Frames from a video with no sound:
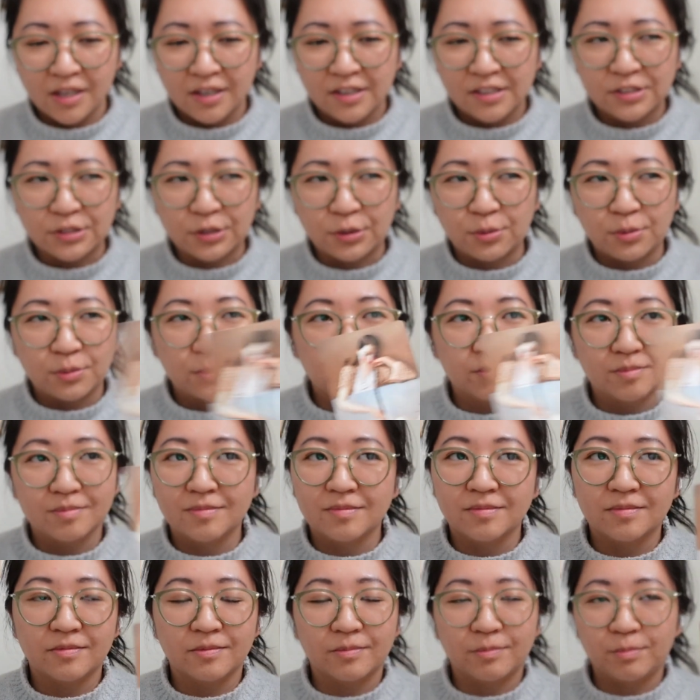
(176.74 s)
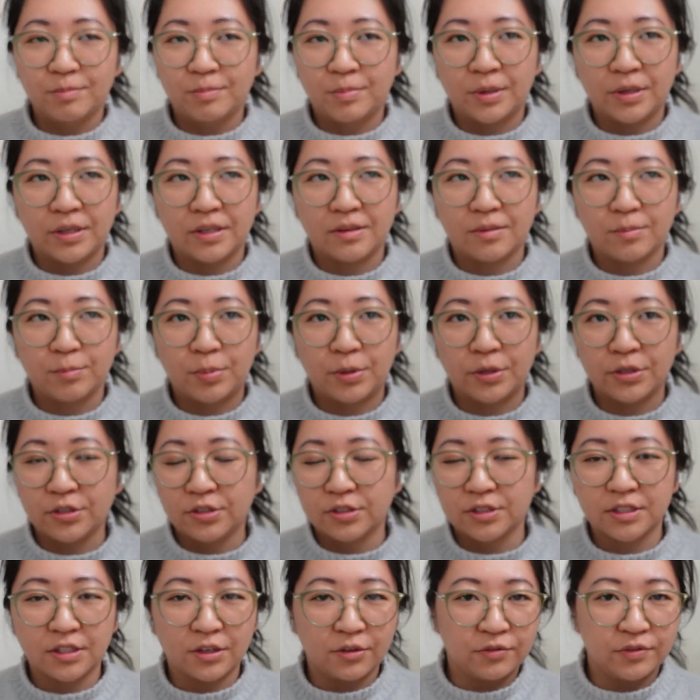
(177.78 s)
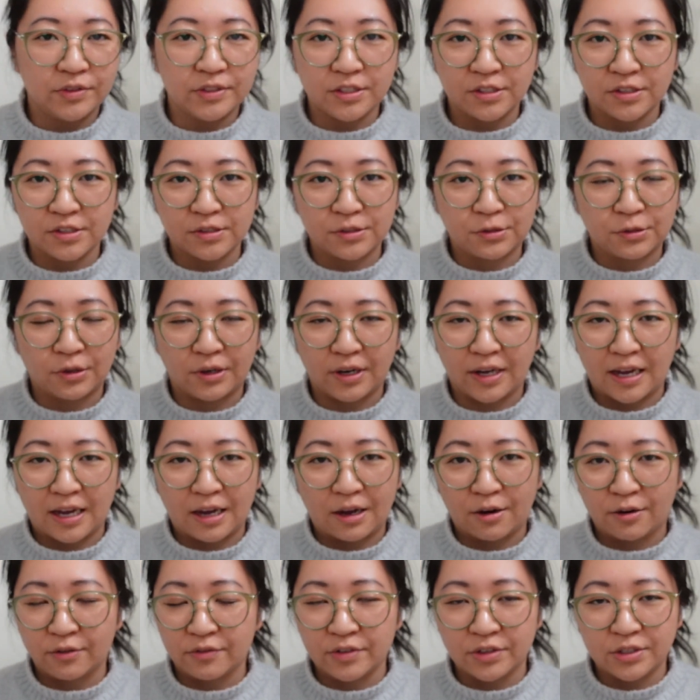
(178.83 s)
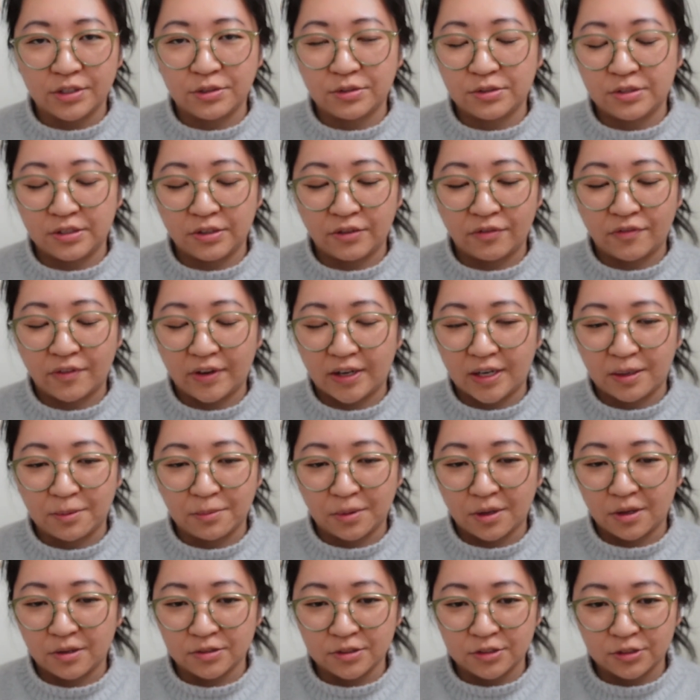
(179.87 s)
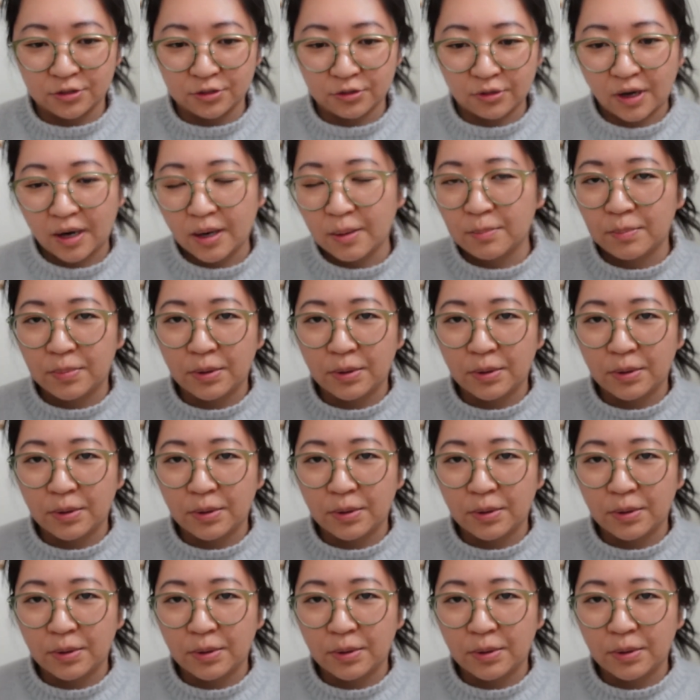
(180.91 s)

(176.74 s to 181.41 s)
so put put yourself into the story however you see fit. I'll describe